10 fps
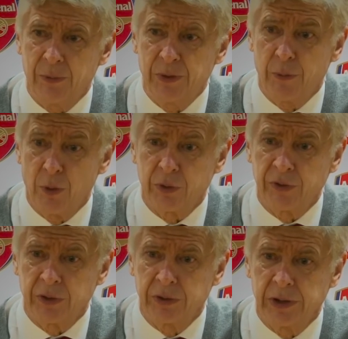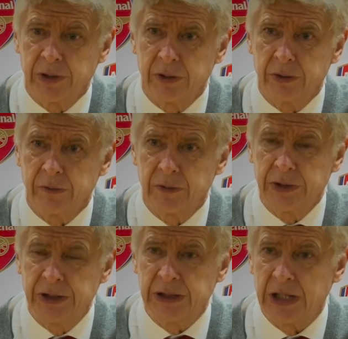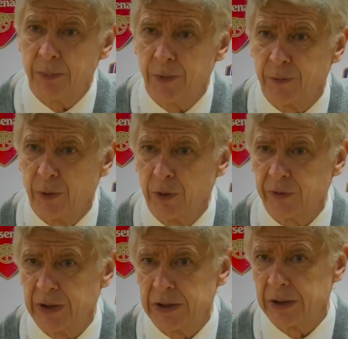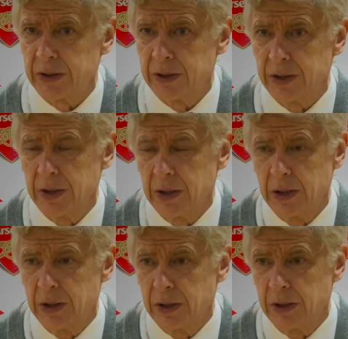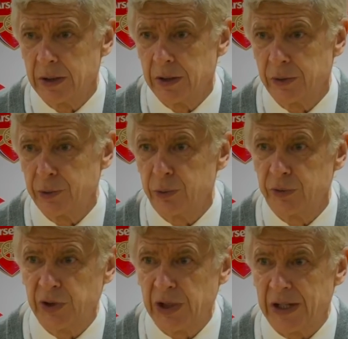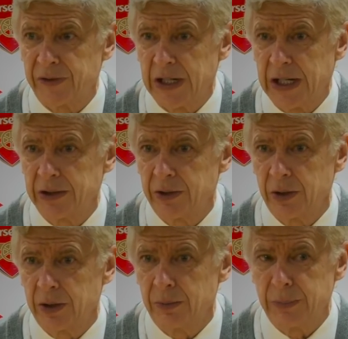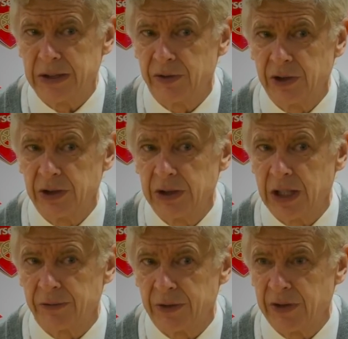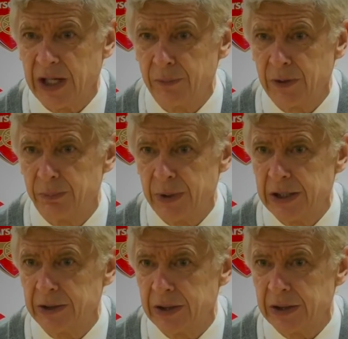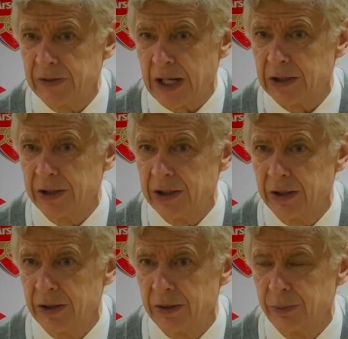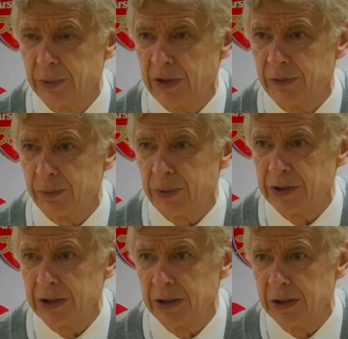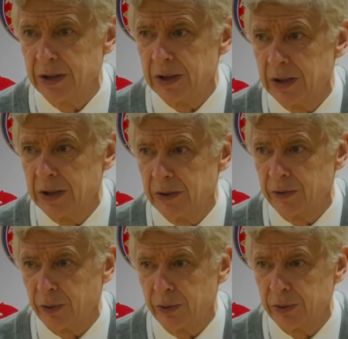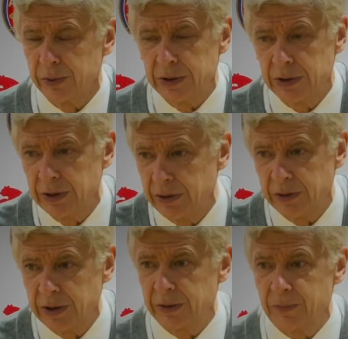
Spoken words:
we focus on the League Cup, of course, and. You could see last night, Man City does the same. They played exactly with everybody. So it is